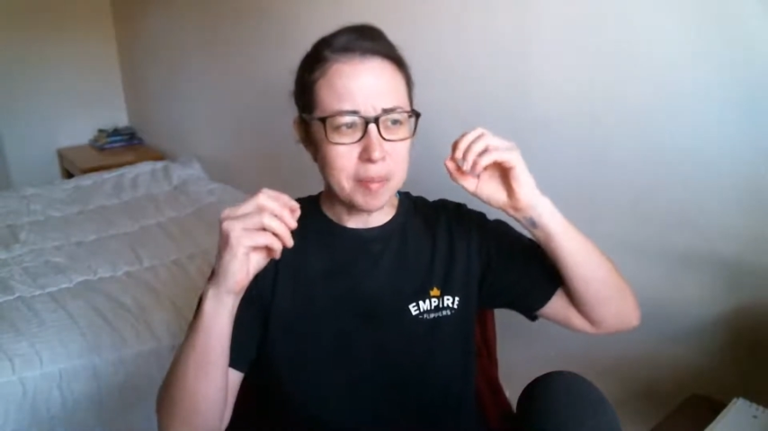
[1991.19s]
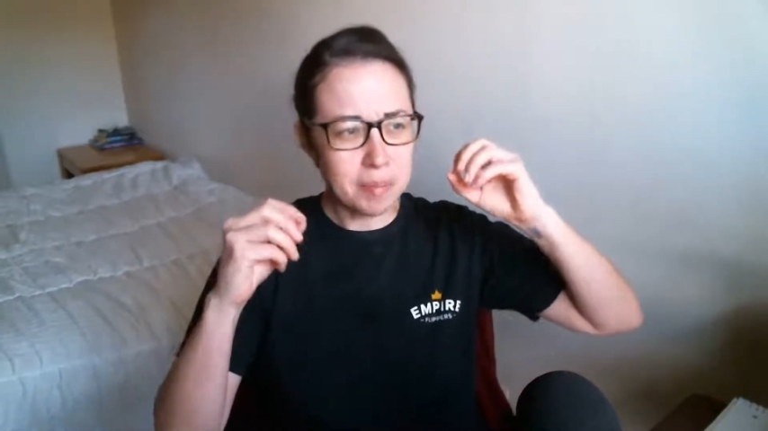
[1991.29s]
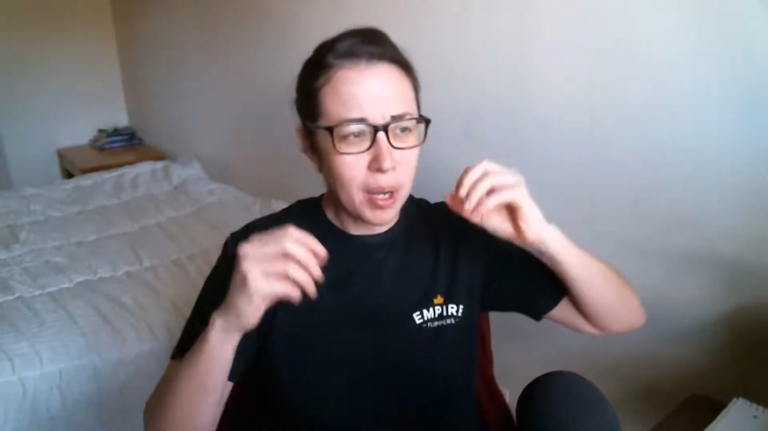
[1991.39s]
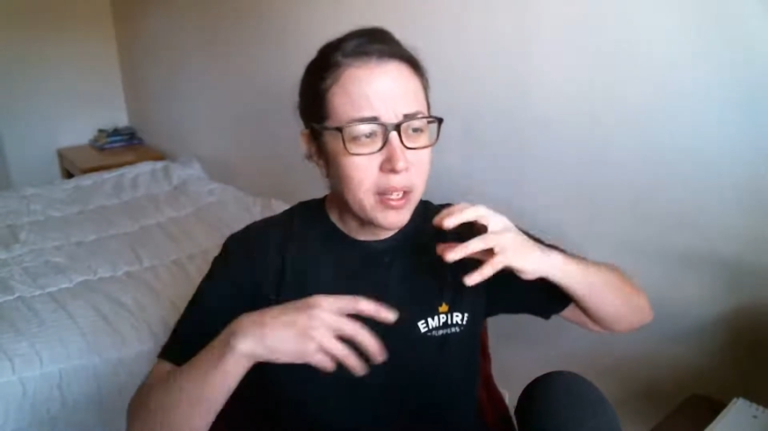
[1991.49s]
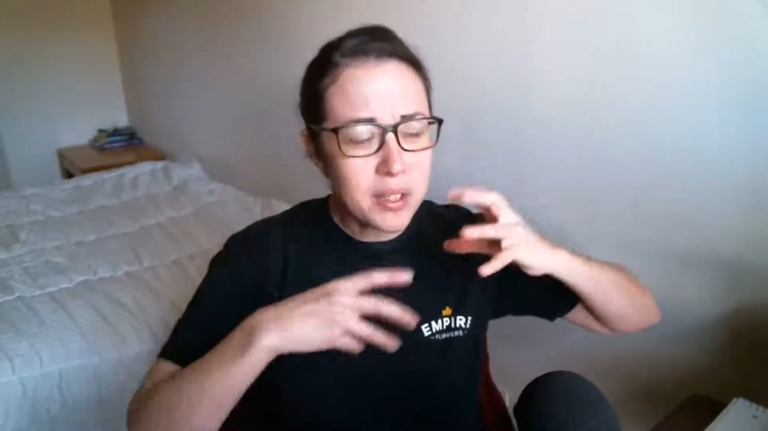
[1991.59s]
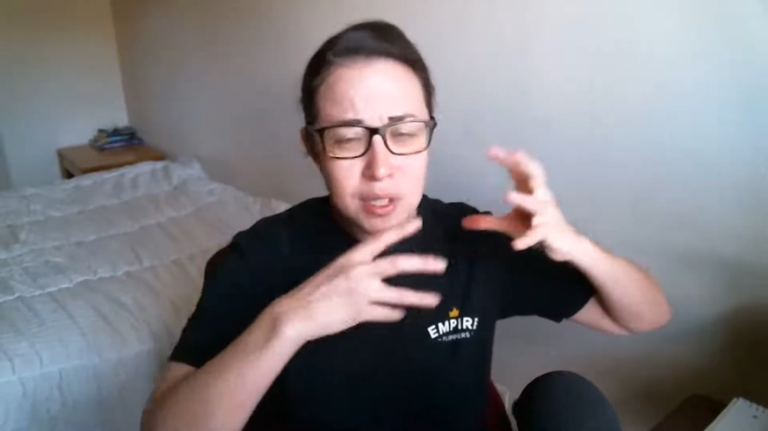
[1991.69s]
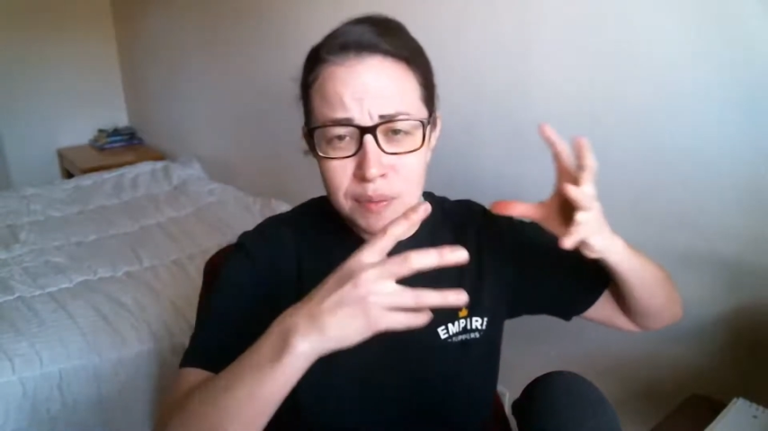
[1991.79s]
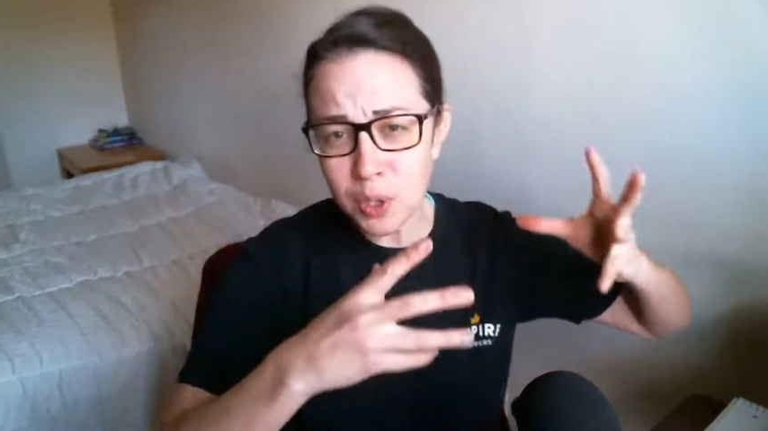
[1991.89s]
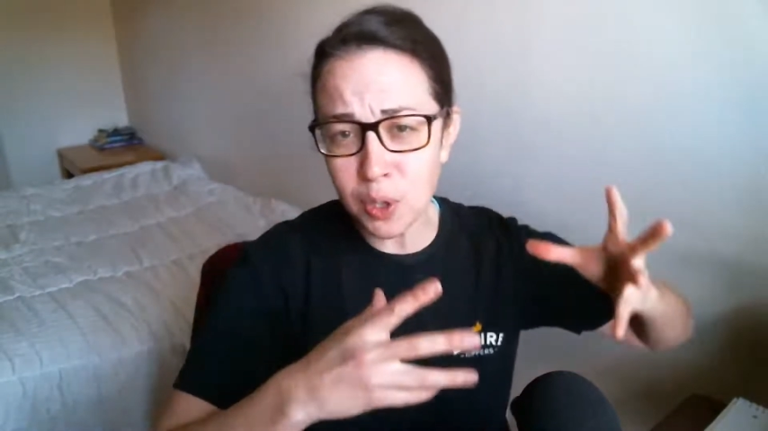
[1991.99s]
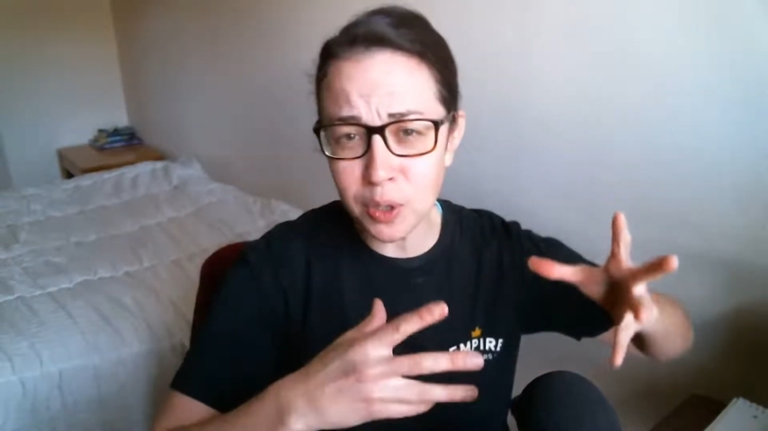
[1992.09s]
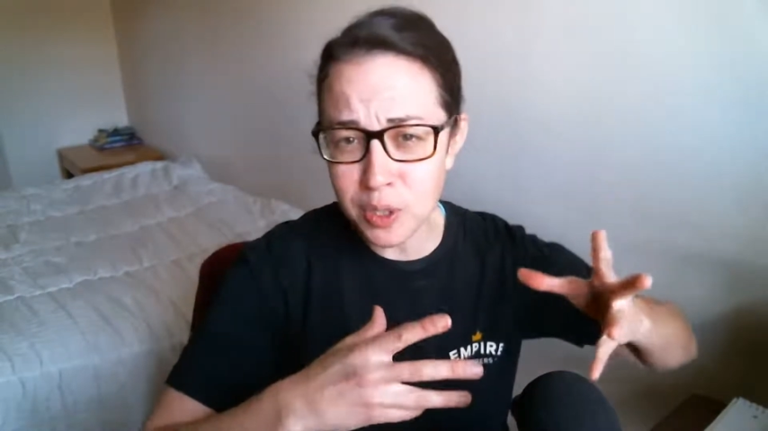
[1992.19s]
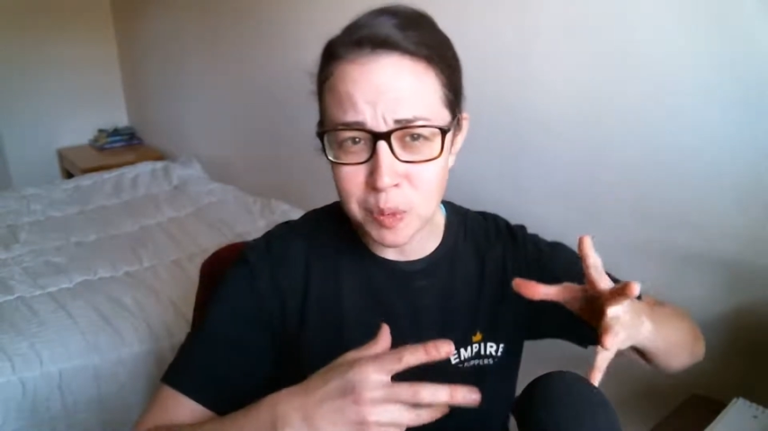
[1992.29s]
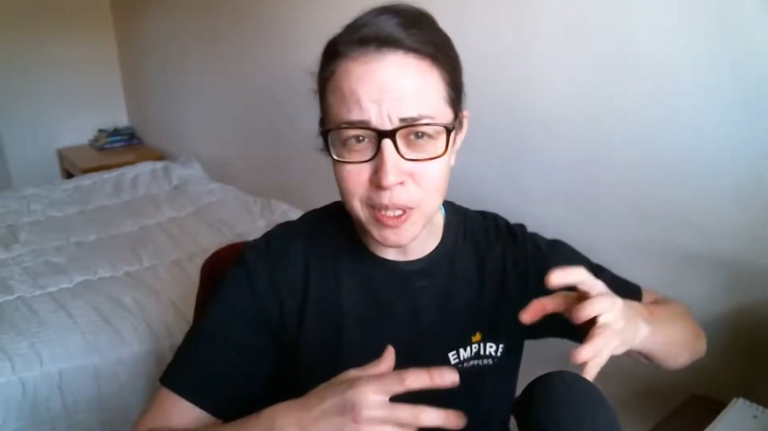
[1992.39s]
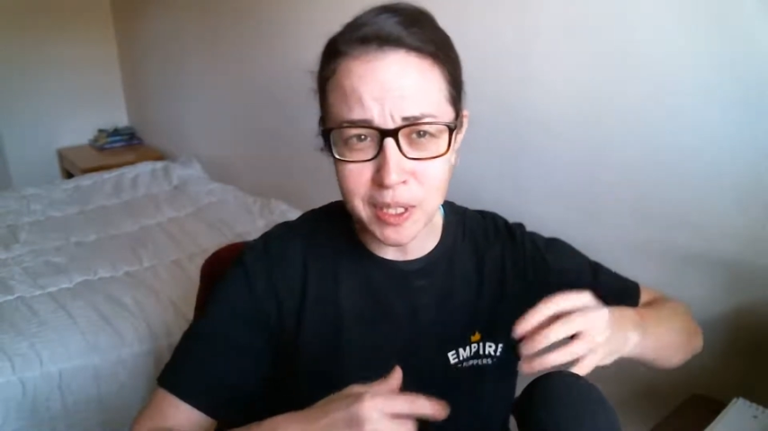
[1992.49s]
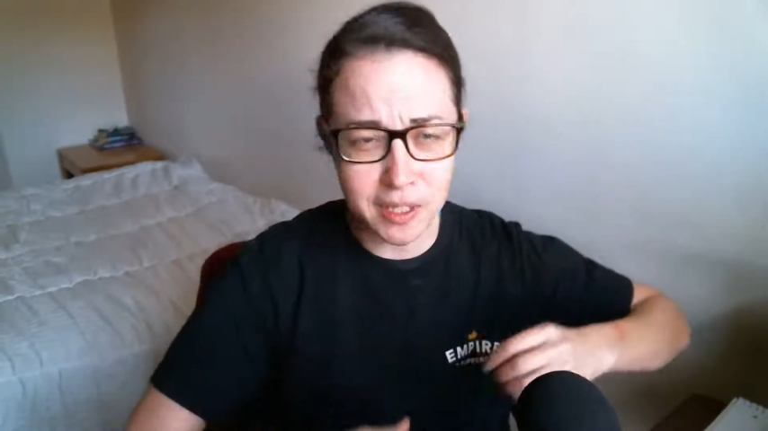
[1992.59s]
positive
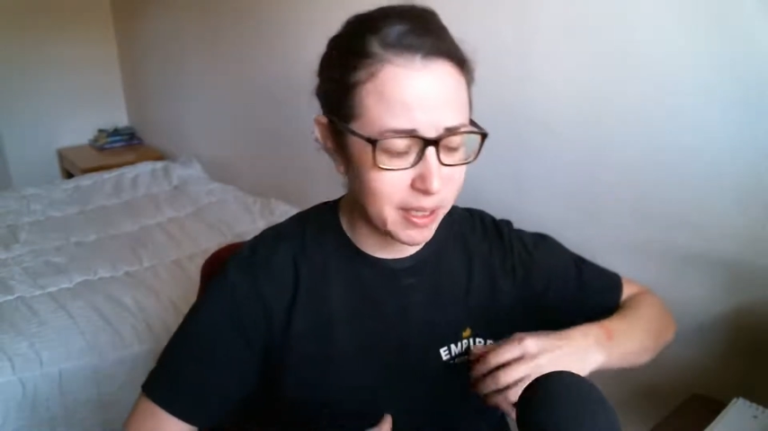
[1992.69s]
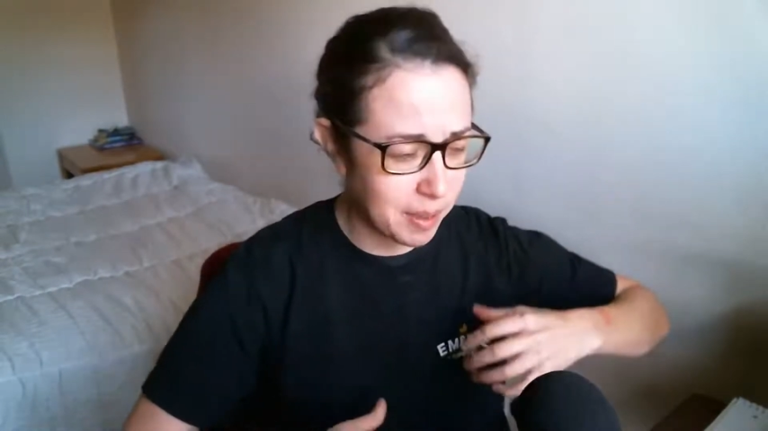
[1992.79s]
encouragement. And